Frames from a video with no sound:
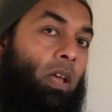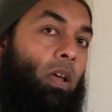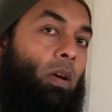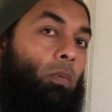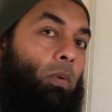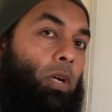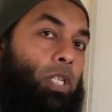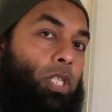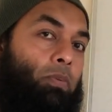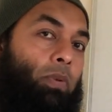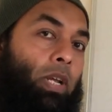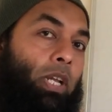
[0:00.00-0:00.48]

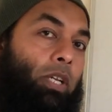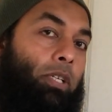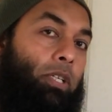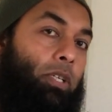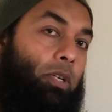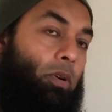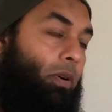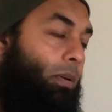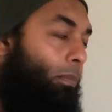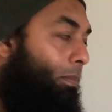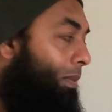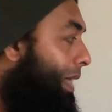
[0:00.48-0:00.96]
once when
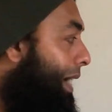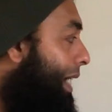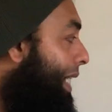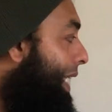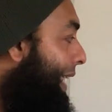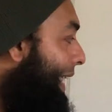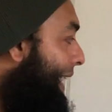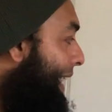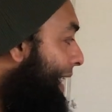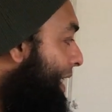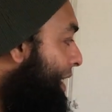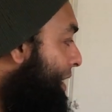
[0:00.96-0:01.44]
your
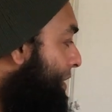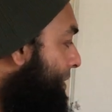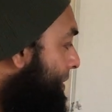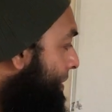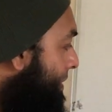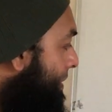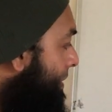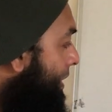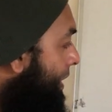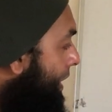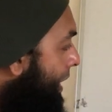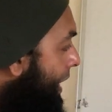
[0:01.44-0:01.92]
reply
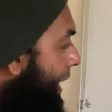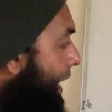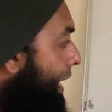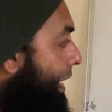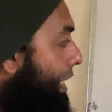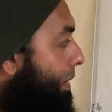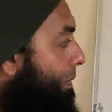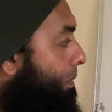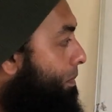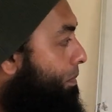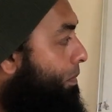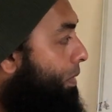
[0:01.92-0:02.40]
is in
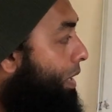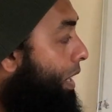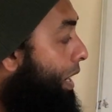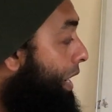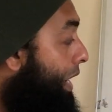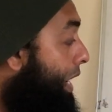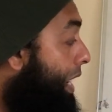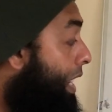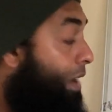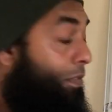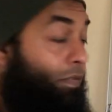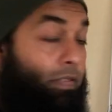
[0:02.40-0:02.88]

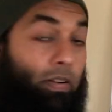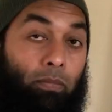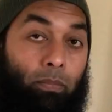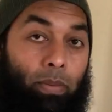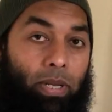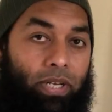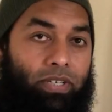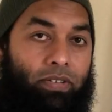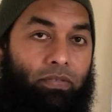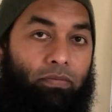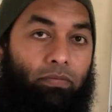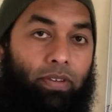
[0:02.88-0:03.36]
an
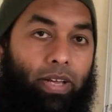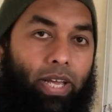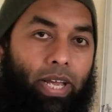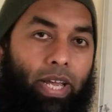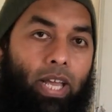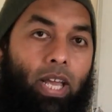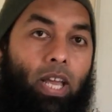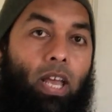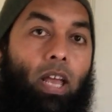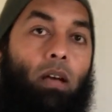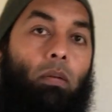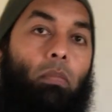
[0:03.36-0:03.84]
affirmative way.